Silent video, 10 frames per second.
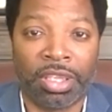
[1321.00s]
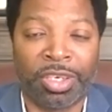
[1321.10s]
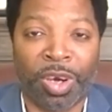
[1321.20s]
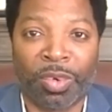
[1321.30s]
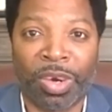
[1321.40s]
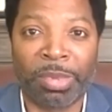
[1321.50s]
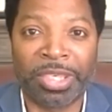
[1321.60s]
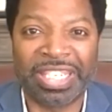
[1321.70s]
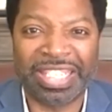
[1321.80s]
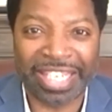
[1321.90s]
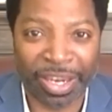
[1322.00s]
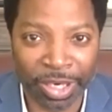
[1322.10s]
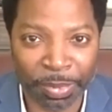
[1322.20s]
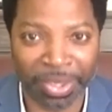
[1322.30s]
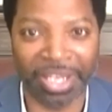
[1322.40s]
dark web is a
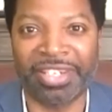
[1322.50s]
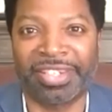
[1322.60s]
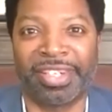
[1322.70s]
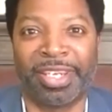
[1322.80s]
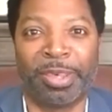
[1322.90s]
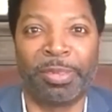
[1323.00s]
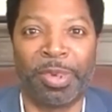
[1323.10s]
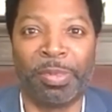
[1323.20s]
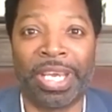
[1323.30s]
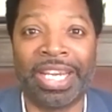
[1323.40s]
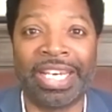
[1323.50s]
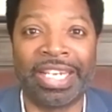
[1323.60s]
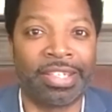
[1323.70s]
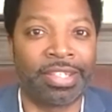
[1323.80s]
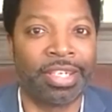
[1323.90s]
scary place, um, but it
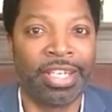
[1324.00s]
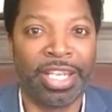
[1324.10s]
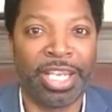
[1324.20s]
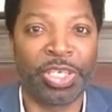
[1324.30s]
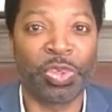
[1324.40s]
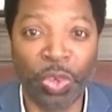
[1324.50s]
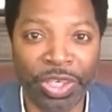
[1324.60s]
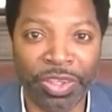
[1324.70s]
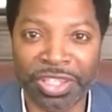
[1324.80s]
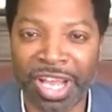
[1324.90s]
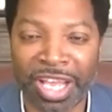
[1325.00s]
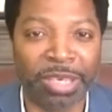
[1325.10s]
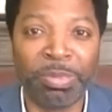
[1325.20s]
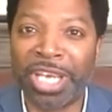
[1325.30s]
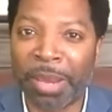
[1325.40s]
is it's real. It's not
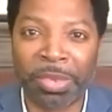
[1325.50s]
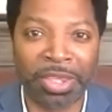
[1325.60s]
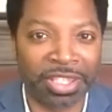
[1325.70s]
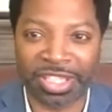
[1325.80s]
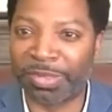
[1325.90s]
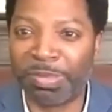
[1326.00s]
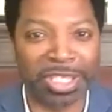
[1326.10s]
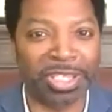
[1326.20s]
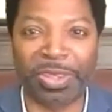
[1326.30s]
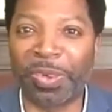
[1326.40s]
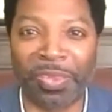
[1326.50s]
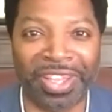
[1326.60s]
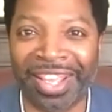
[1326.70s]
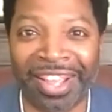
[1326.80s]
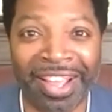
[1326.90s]
some nebulous mystical
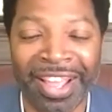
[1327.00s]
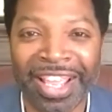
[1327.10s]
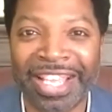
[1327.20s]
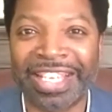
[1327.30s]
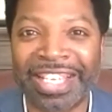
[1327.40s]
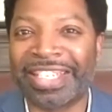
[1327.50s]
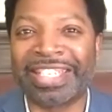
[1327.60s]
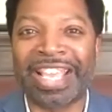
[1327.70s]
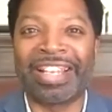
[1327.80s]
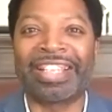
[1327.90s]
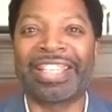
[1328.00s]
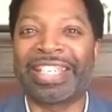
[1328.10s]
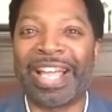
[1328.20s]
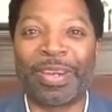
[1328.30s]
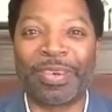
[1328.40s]
thing. It, it's it's kind of like the
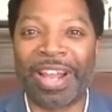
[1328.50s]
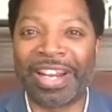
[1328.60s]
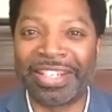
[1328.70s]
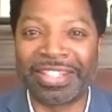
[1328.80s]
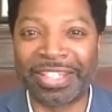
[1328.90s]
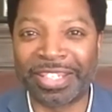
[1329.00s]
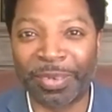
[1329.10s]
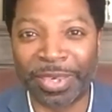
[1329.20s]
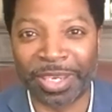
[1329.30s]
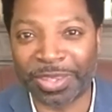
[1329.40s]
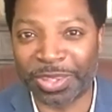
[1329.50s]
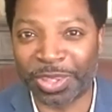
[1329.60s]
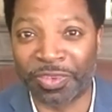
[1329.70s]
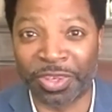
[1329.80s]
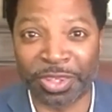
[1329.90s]
cloud, right? It's it's someone else's
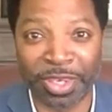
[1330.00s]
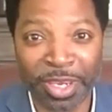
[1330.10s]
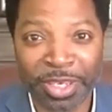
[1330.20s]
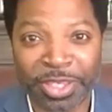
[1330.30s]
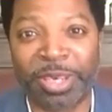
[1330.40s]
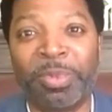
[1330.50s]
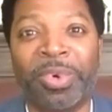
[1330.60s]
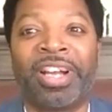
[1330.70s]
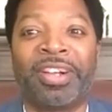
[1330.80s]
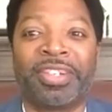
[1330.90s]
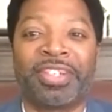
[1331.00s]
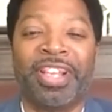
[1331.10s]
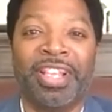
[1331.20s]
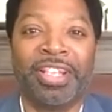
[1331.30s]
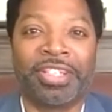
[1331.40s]
servers somewhere else.
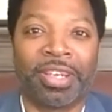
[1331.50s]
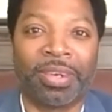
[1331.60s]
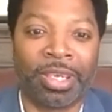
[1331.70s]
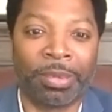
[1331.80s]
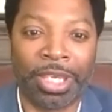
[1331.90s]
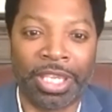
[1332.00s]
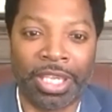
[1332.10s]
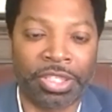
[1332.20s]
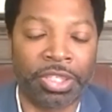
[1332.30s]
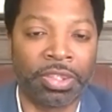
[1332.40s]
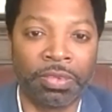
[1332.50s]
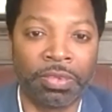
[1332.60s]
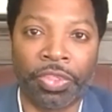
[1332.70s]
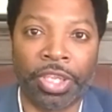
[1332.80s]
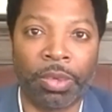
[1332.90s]
So um, it, it's still a real
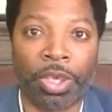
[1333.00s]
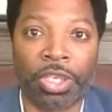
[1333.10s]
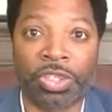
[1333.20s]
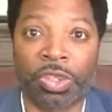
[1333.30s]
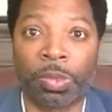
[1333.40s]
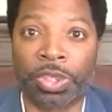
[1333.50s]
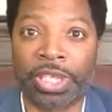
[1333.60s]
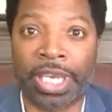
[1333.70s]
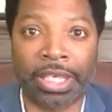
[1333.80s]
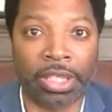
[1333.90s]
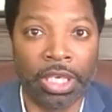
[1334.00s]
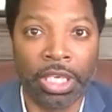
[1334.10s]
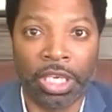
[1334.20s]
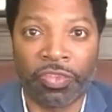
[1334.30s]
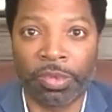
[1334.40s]
thing. We can still protect
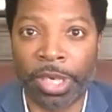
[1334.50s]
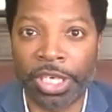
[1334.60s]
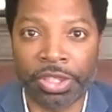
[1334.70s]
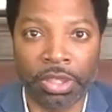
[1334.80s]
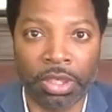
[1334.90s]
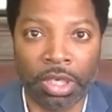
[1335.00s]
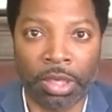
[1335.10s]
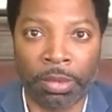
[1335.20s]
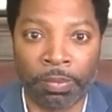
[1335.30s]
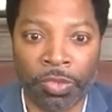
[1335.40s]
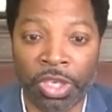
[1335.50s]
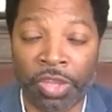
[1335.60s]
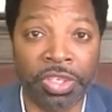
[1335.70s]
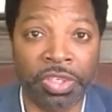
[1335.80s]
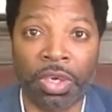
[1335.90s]
information. Um,
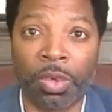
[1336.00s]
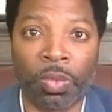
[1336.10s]
nothing's going to